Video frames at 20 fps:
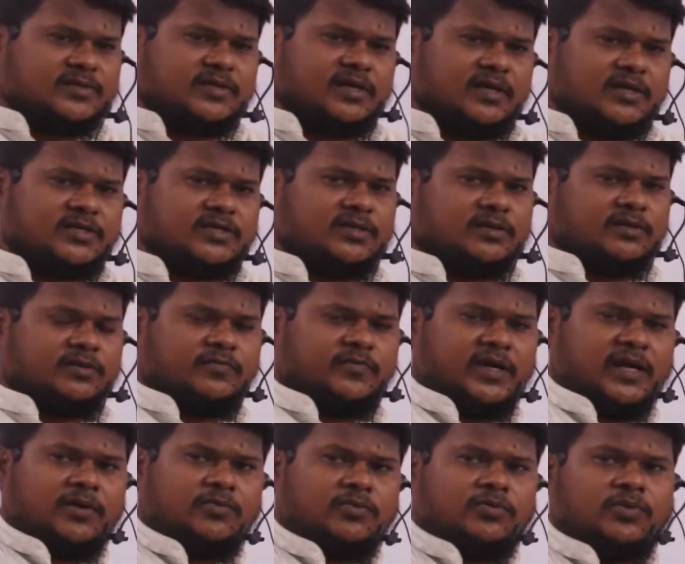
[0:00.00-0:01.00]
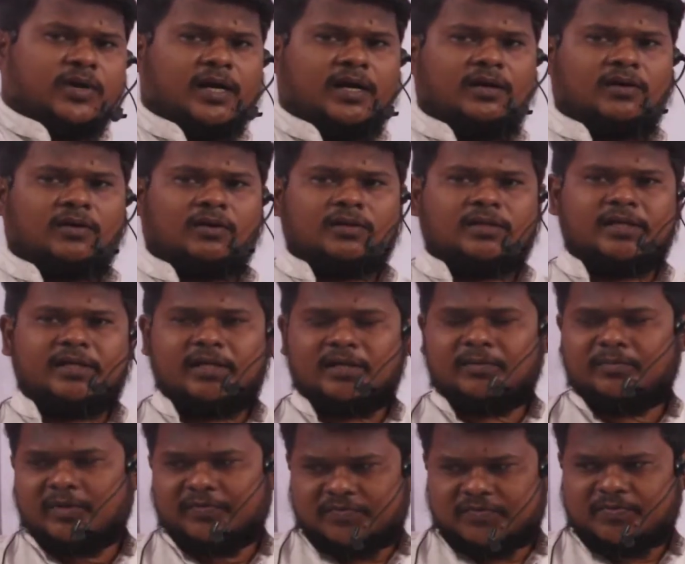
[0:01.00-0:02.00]
connection, we have to add all the
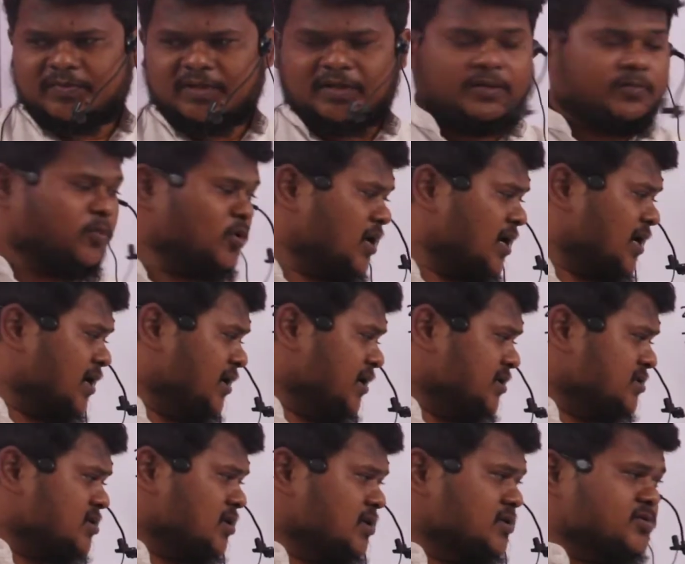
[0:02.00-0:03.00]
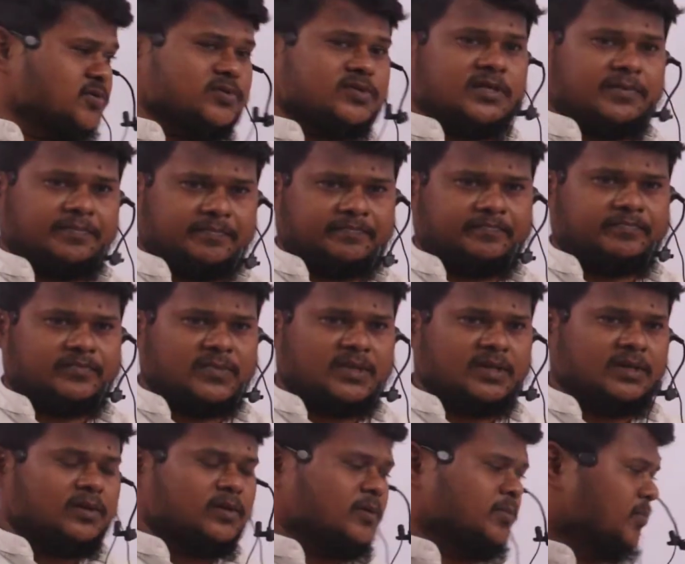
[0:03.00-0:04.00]
EMFs, ma. And polarity is also same.
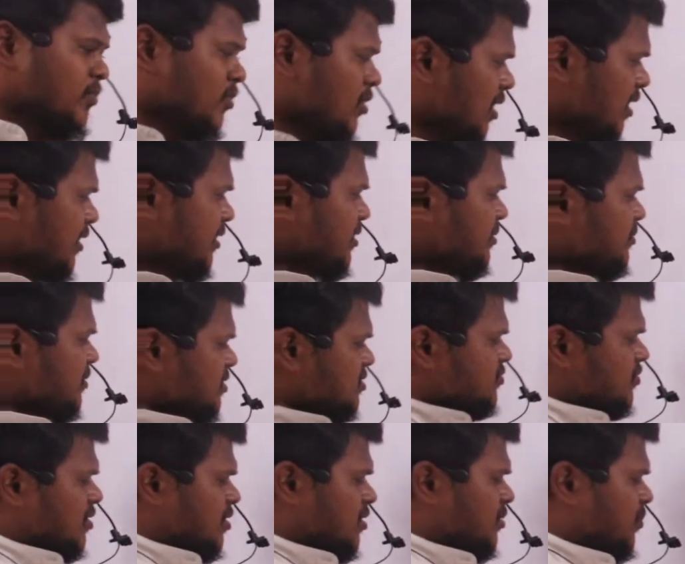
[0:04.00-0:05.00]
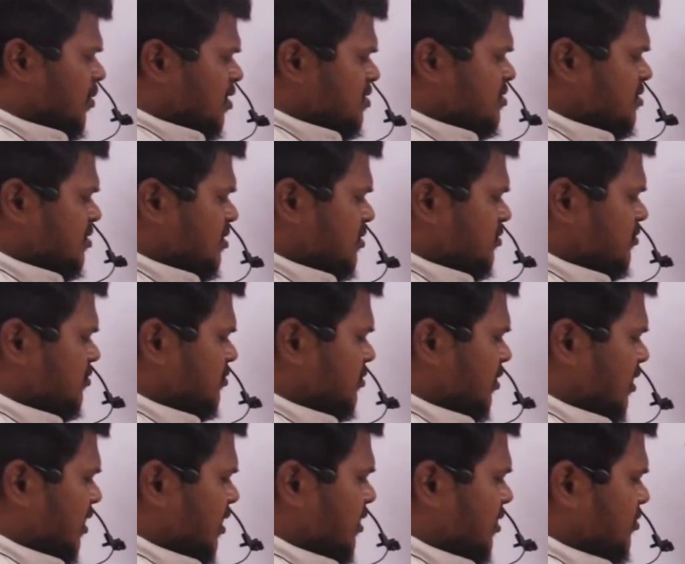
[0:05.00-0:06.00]
Polarity means what? Positive,
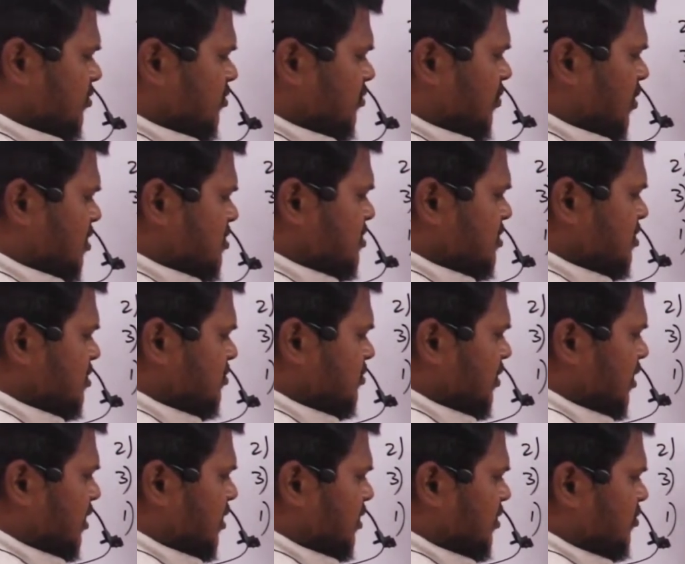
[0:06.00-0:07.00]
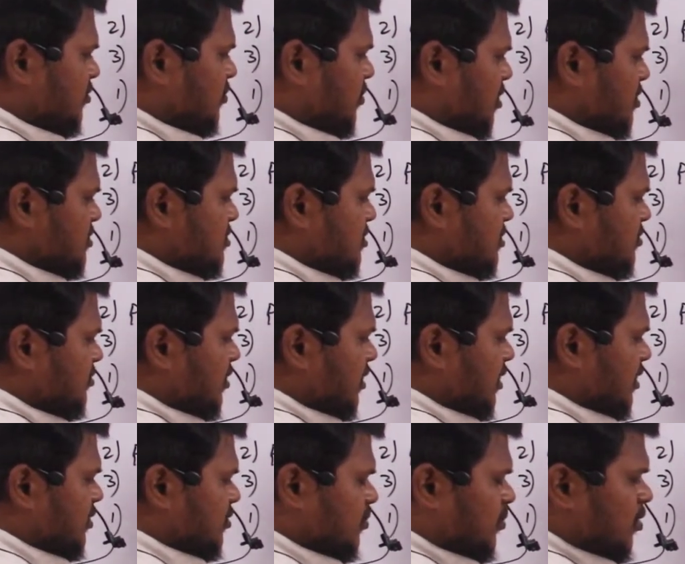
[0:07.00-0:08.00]
negative, positive, negative, positive,
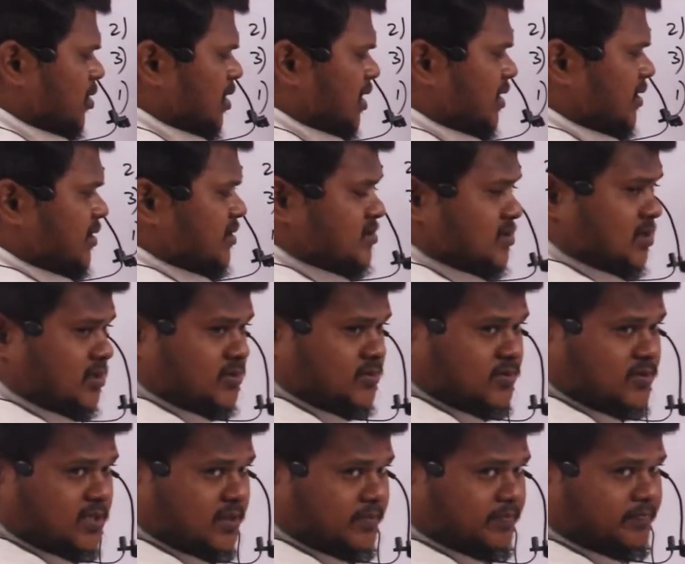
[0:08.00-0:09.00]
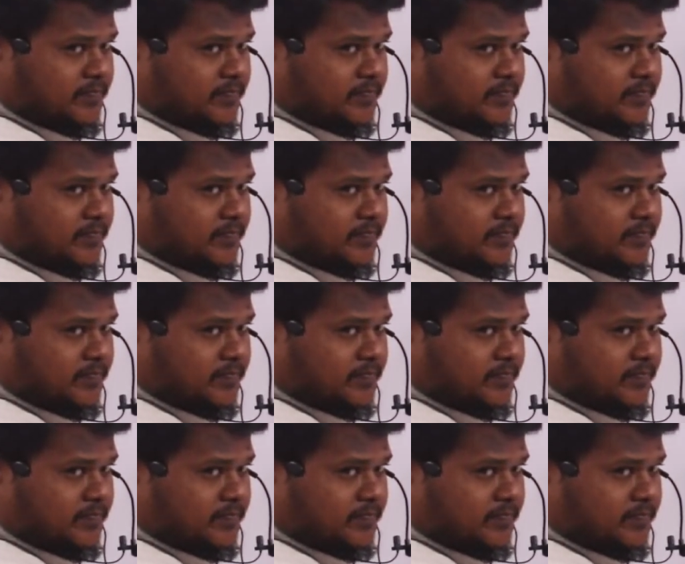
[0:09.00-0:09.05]
negative. Polarity is also same.